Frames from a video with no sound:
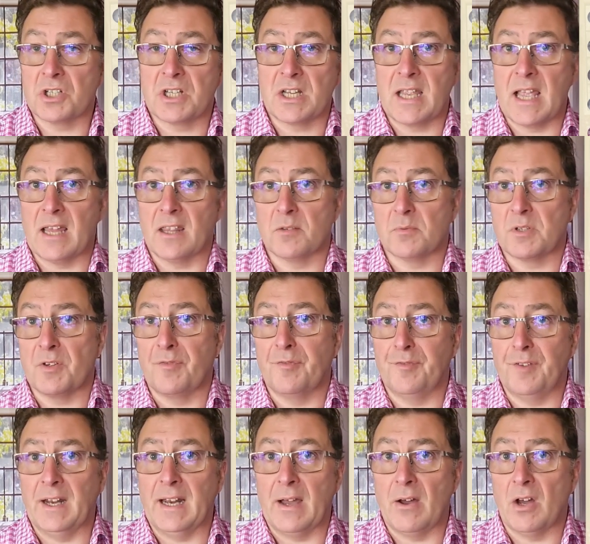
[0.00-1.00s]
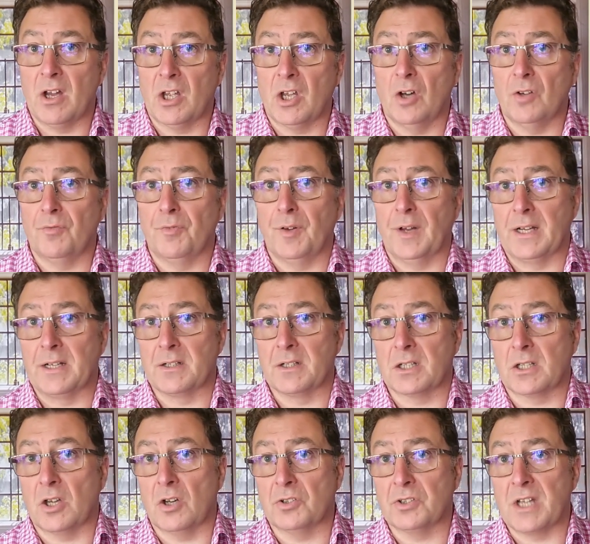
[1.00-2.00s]
to get them to fill out a
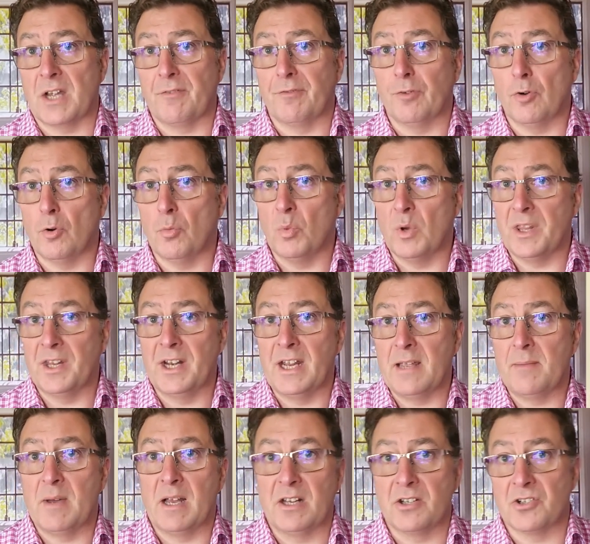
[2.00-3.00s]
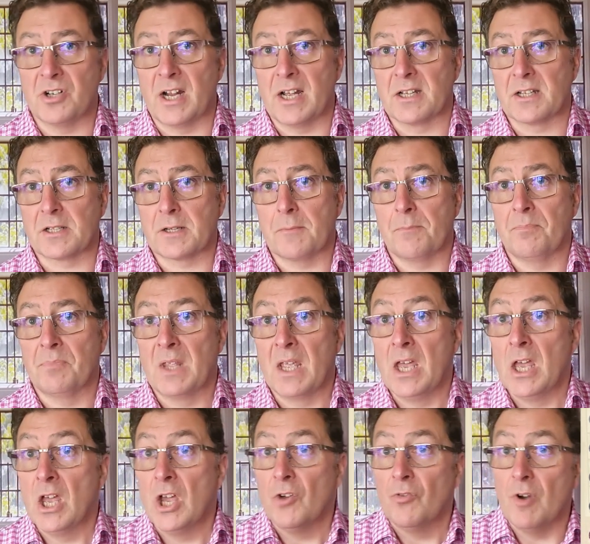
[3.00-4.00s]
contact form with an email address.
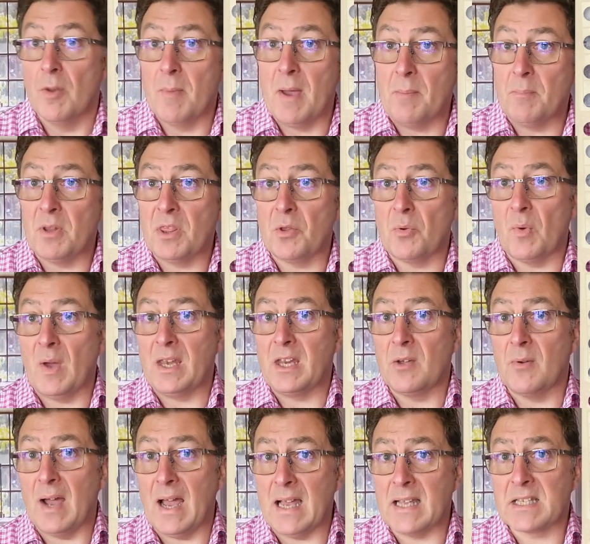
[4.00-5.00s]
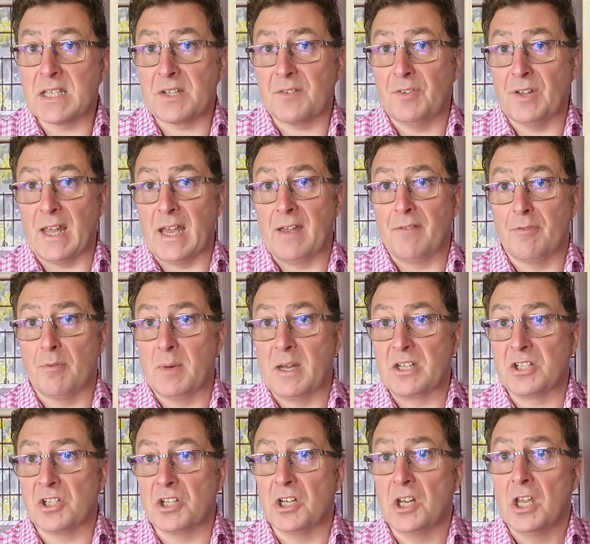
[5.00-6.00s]
Remember that when you ask for that
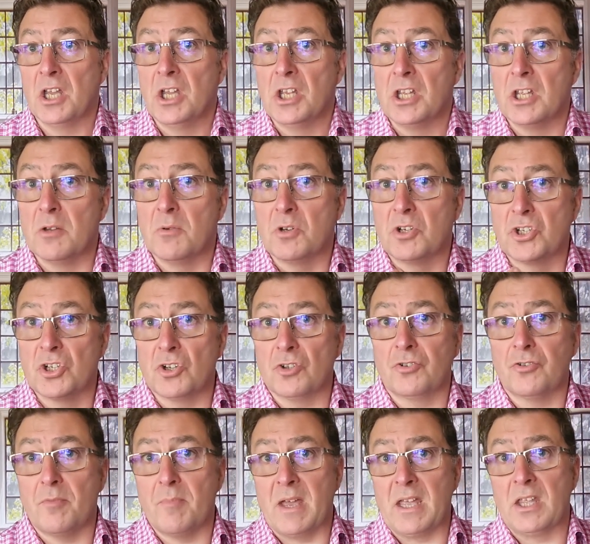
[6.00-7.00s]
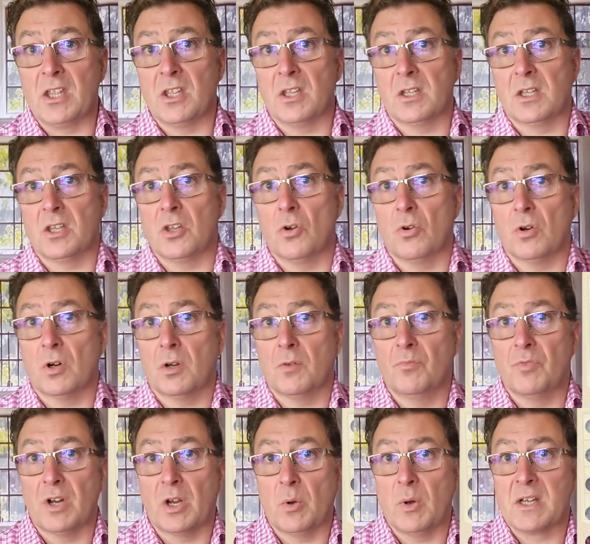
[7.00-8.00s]
information, you should make your
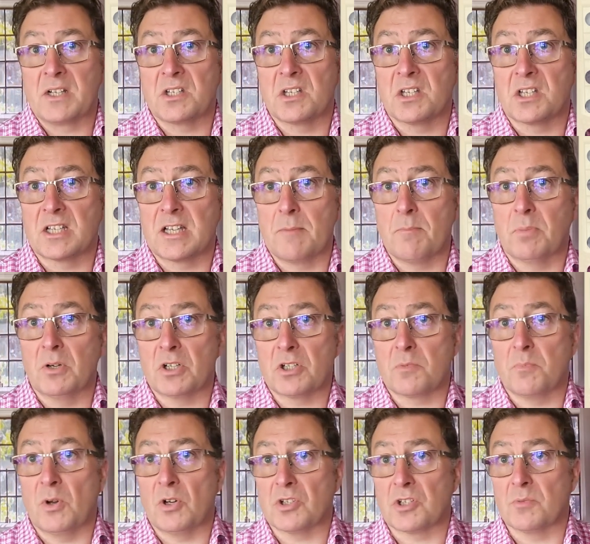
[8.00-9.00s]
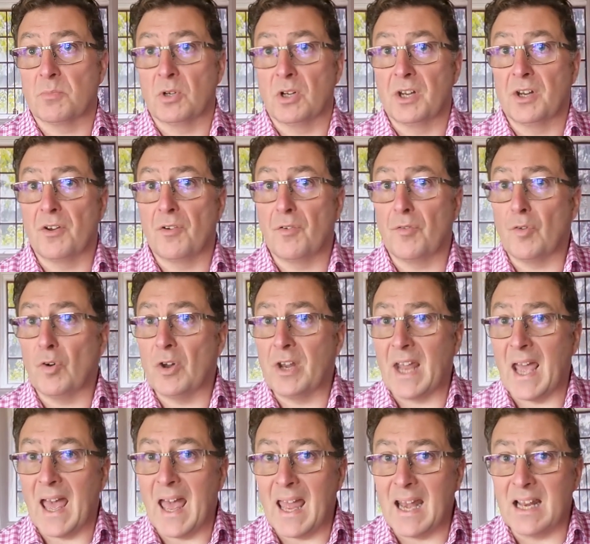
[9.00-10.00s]
requests as simple as possible and
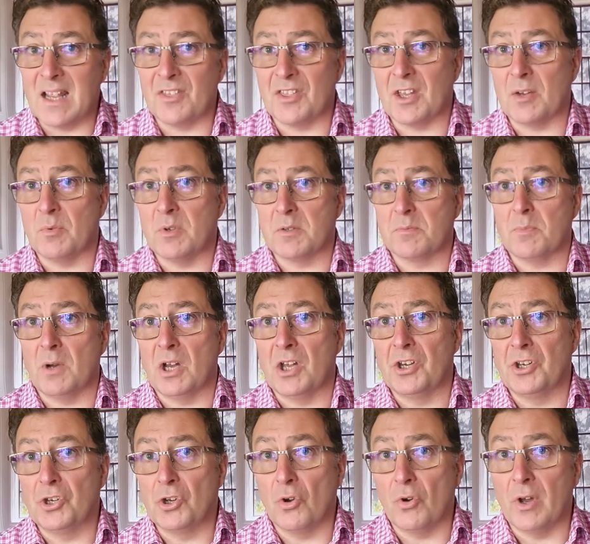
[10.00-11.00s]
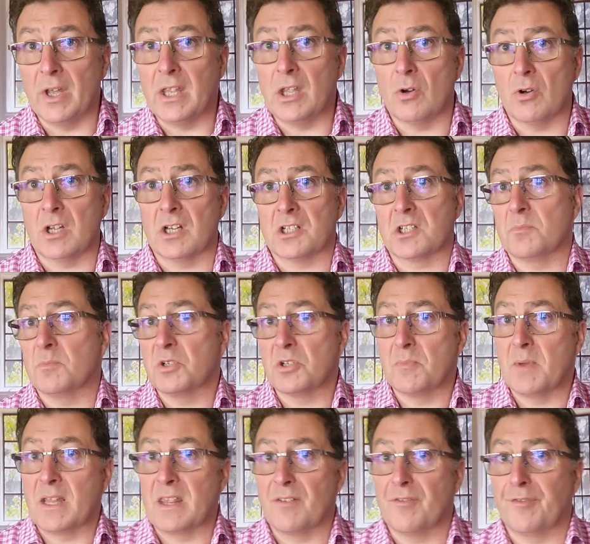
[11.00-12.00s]
avoid anything which might annoy your customers
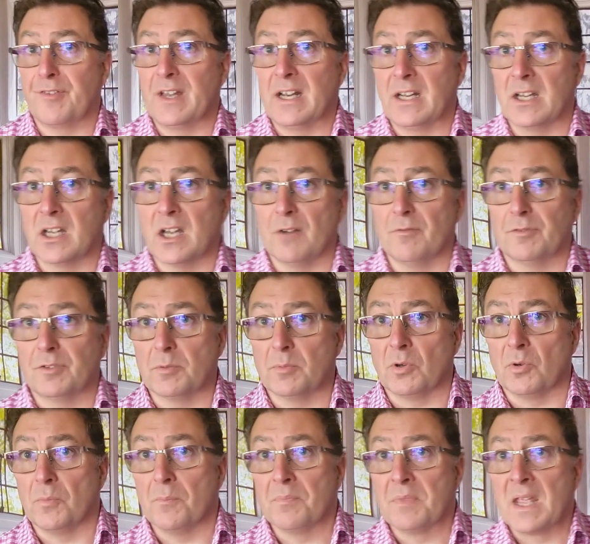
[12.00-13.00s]
and make them feel uncomfortable.